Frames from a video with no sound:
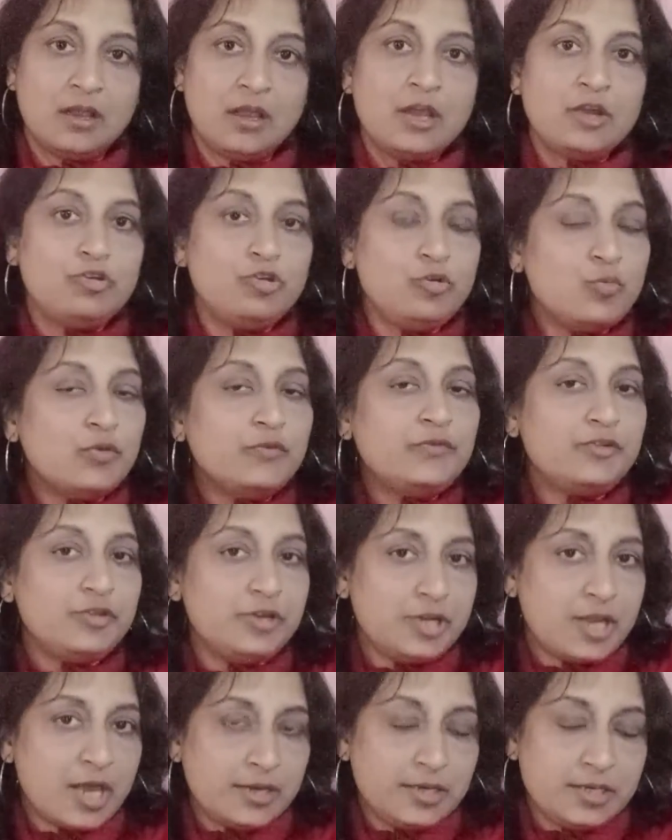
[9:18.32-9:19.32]
Remove the
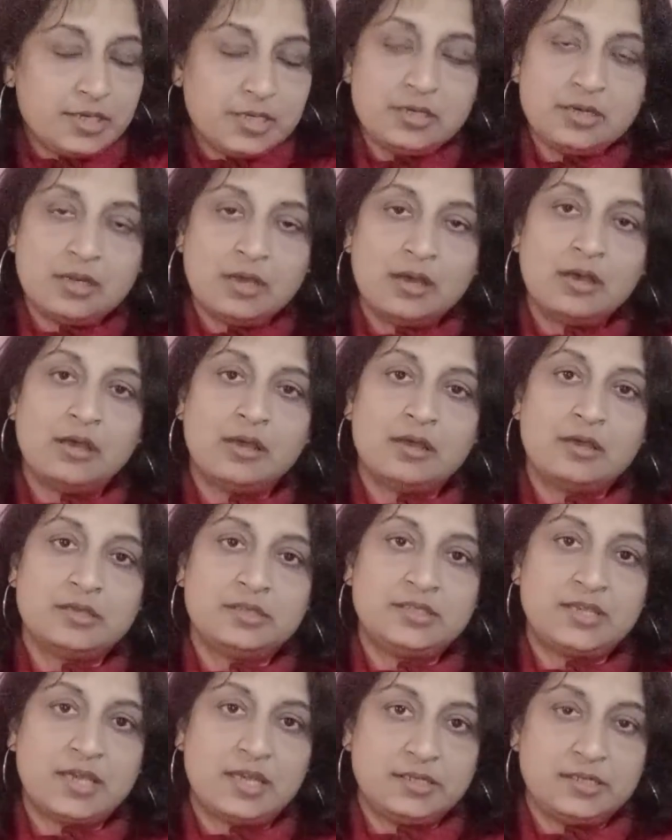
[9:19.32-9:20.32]
redundant
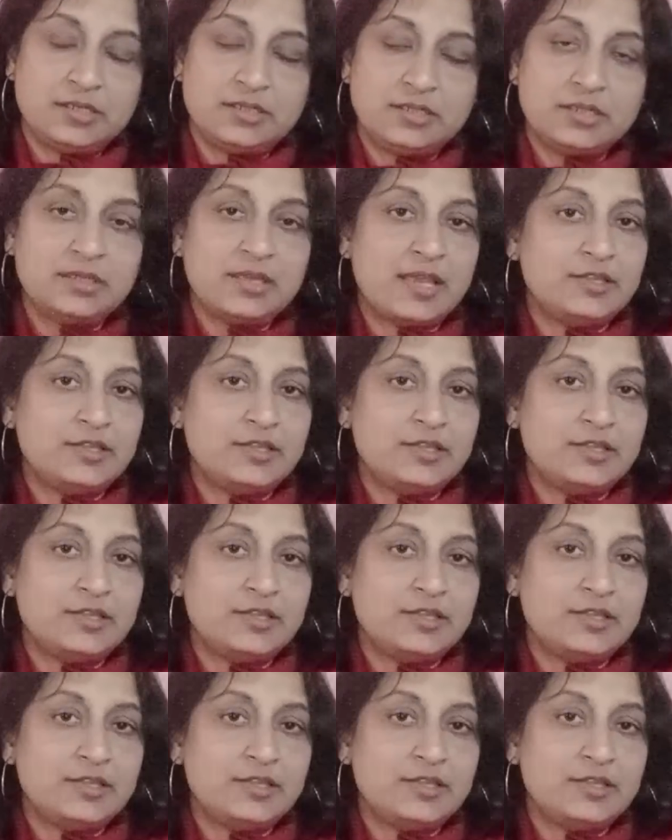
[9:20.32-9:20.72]
sentences